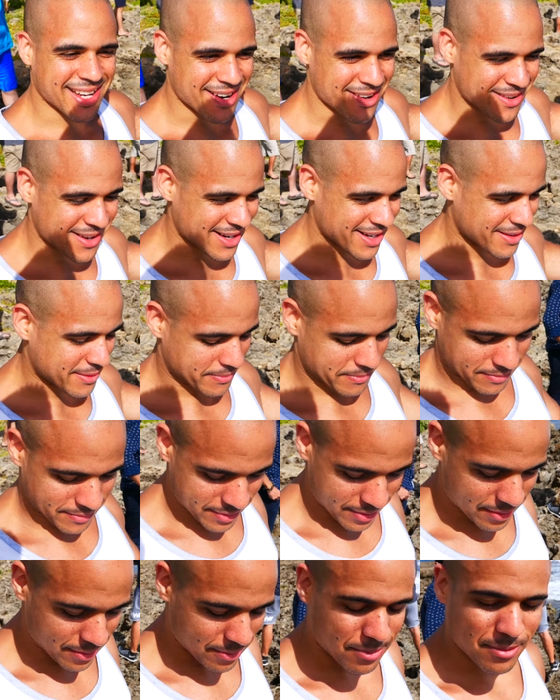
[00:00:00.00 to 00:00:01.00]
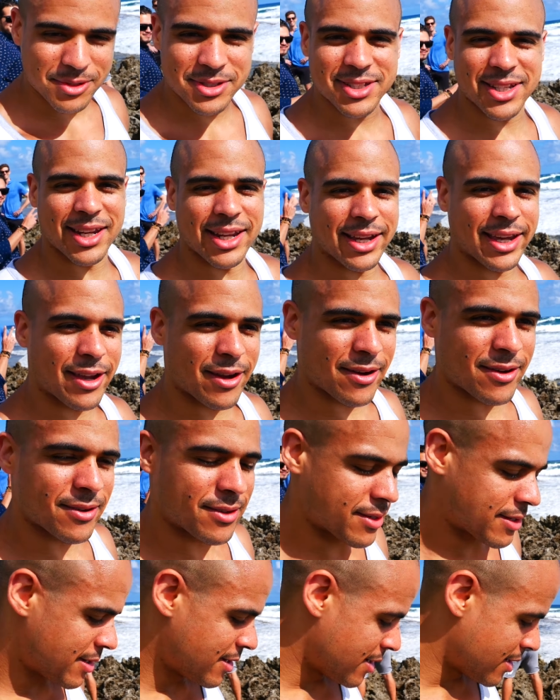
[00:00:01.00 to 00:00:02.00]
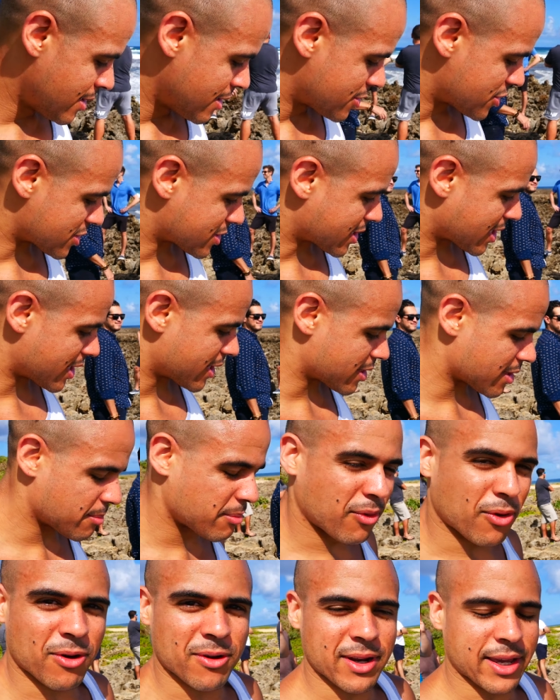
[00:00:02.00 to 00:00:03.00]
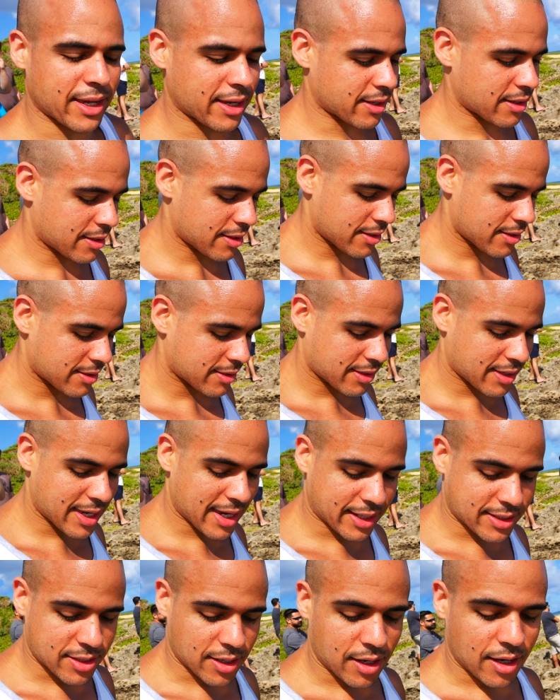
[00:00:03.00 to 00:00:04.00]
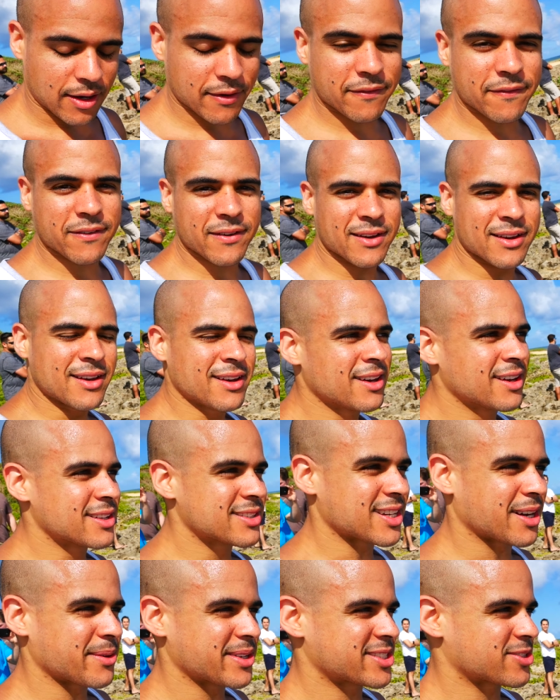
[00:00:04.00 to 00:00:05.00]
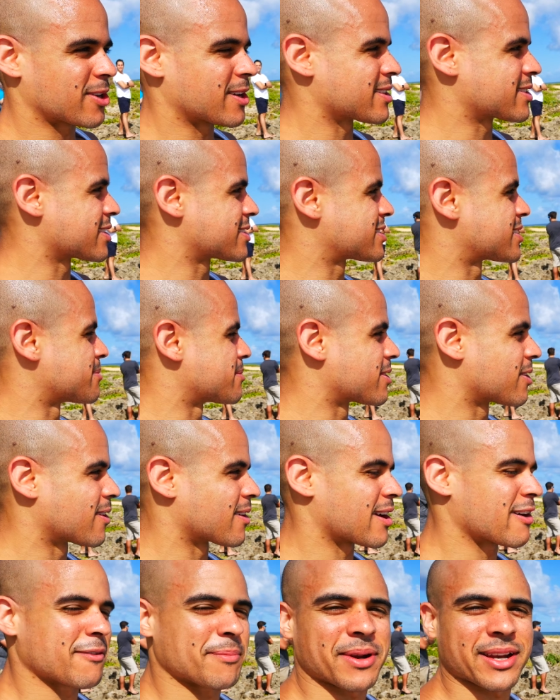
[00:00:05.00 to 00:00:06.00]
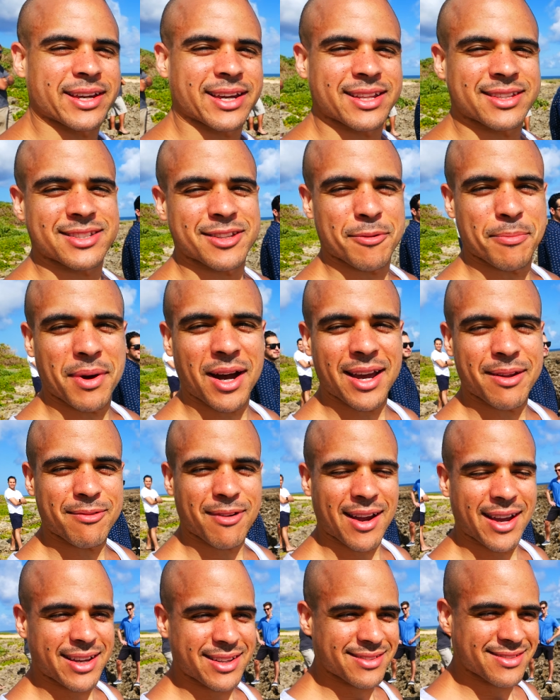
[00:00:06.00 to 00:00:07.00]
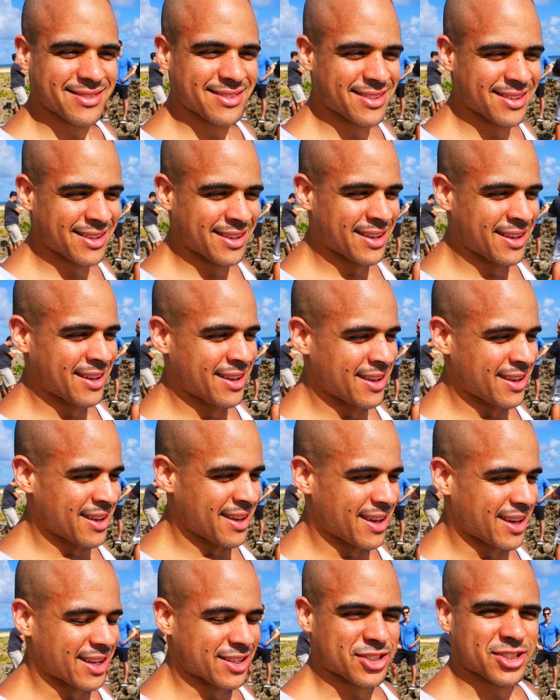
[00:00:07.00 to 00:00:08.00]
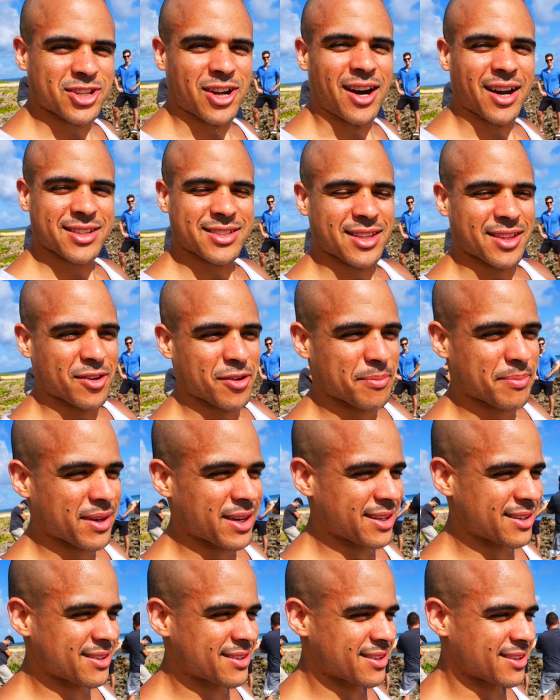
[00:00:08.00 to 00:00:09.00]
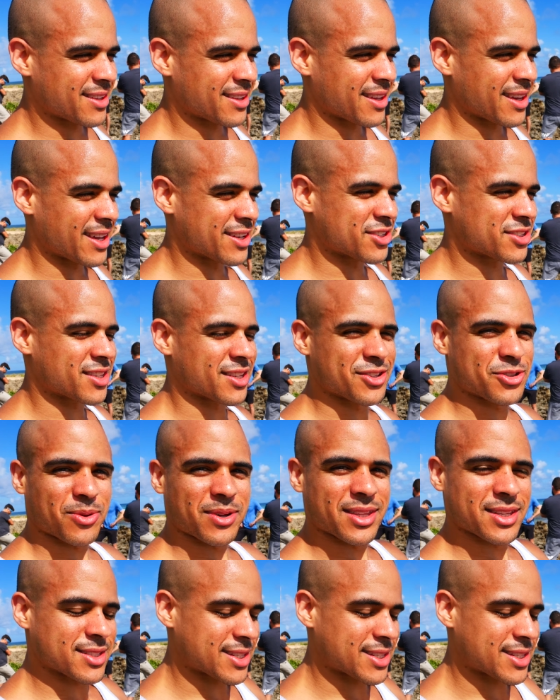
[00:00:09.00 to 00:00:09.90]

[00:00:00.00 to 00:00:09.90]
area. We're sitting here, just getting the morning kicked off. That's how we start out the seminar. Everybody gets their mind right, just talks a little bit, and just enjoy the